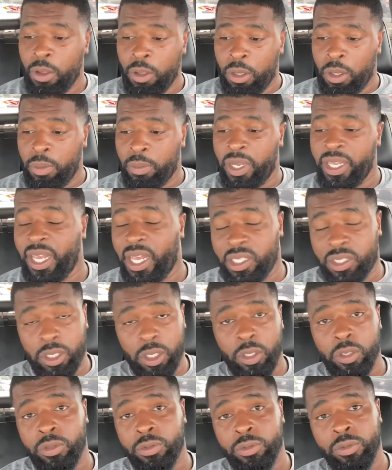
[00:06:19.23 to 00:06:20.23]
But yeah,
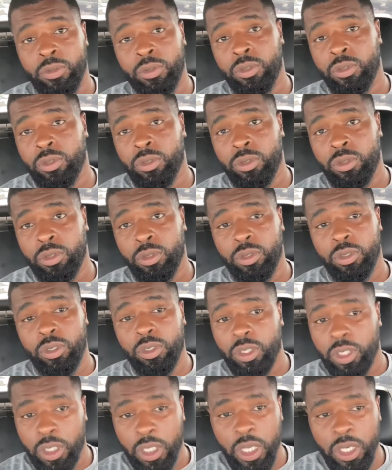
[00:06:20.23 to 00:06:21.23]
so
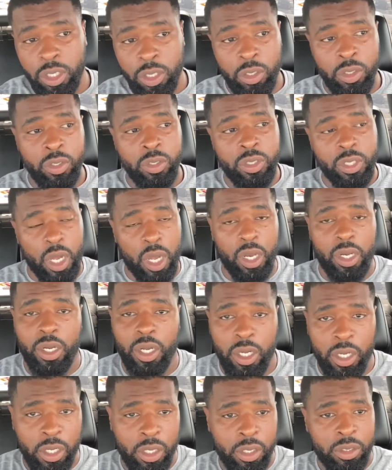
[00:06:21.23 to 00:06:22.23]
good news. All in
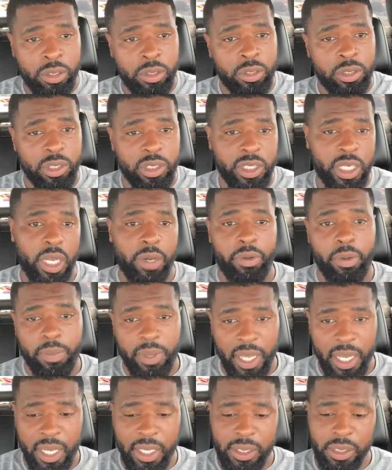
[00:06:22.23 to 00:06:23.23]
all, it's getting
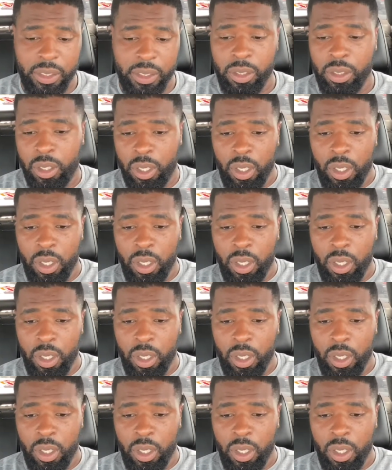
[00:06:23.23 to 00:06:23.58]
replaced.